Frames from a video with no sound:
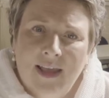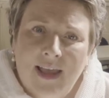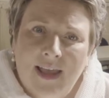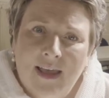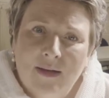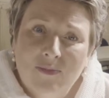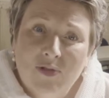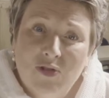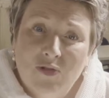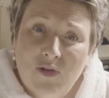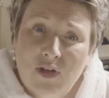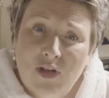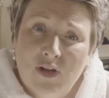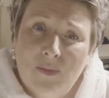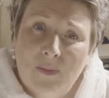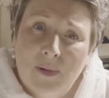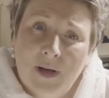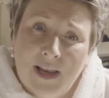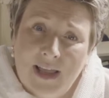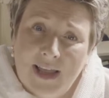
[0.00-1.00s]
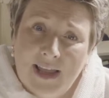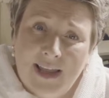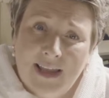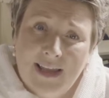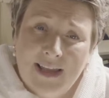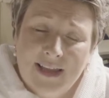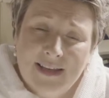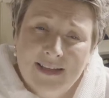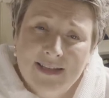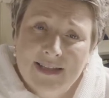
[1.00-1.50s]
Um, so you
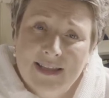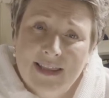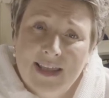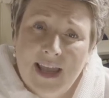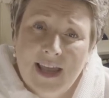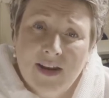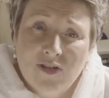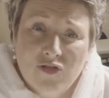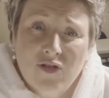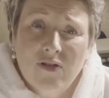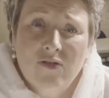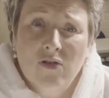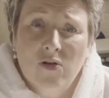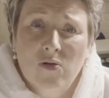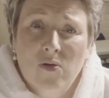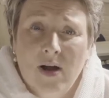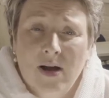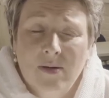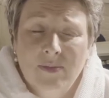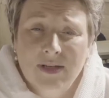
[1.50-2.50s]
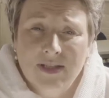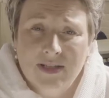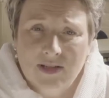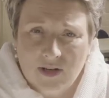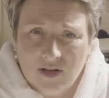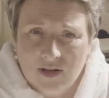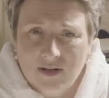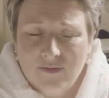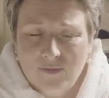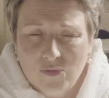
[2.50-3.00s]
apply, and the entry requirements
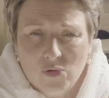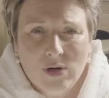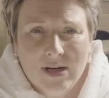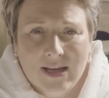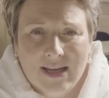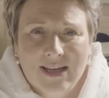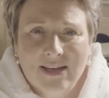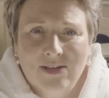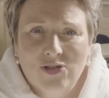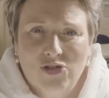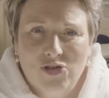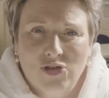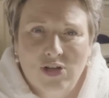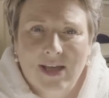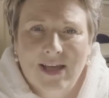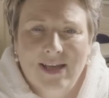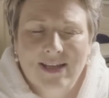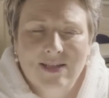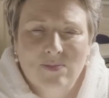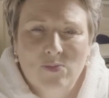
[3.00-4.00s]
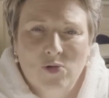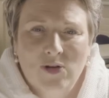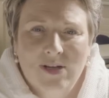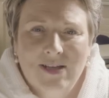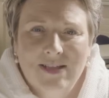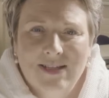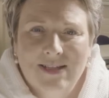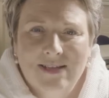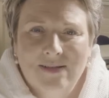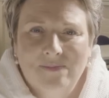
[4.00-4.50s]
are 48 UCAS
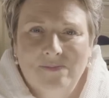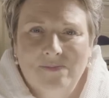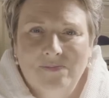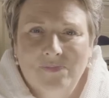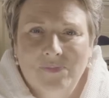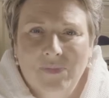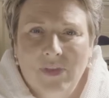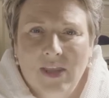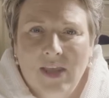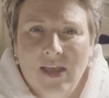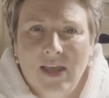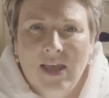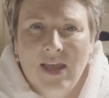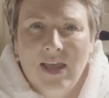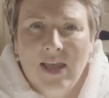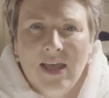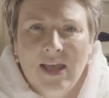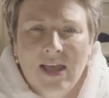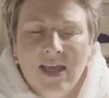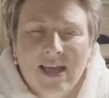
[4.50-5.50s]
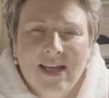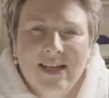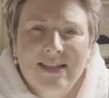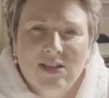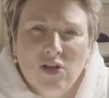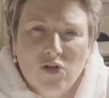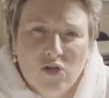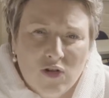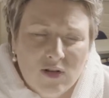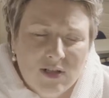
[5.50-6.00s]
points.
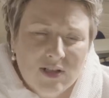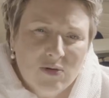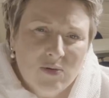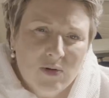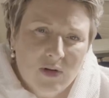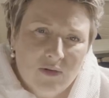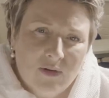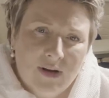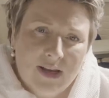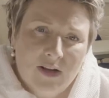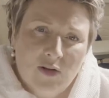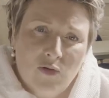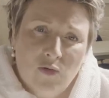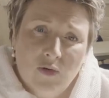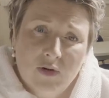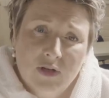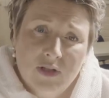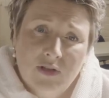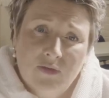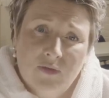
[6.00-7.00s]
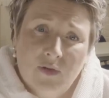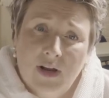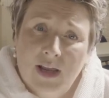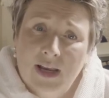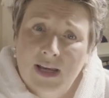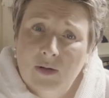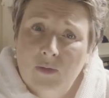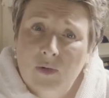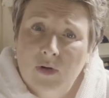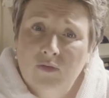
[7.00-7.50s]
It's also a great course for
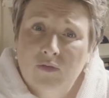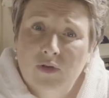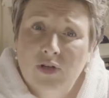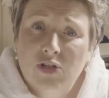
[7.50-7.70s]
anyone